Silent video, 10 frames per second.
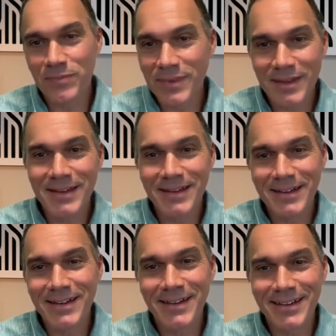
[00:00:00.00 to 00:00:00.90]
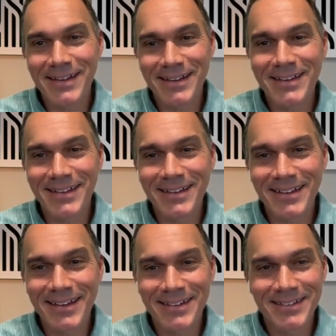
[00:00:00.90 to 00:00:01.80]

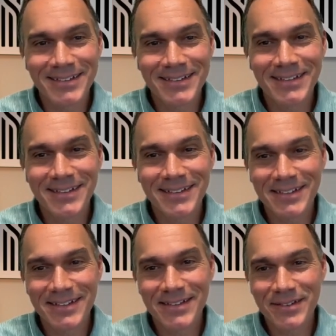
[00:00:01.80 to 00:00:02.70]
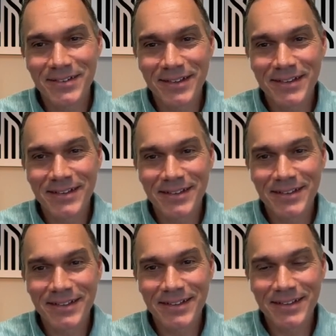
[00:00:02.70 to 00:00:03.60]

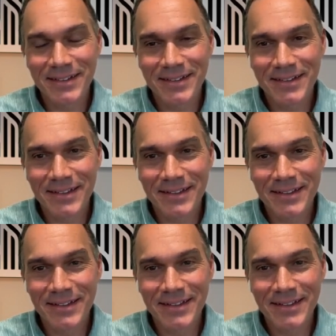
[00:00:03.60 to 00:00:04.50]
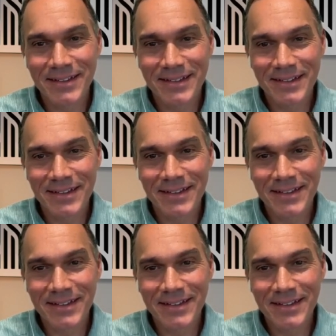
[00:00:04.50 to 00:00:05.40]

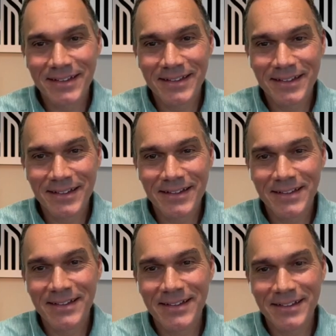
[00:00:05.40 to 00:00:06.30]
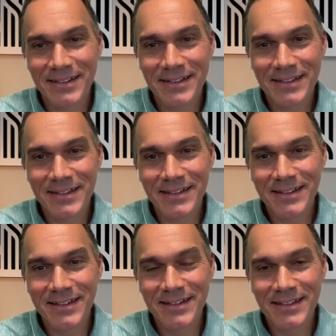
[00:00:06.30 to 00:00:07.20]

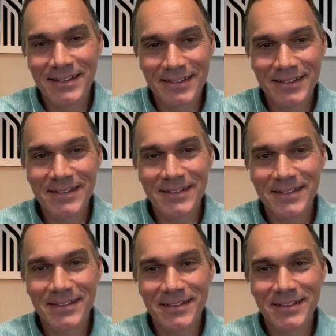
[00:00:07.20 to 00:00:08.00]
No words are spoken by the person on screen.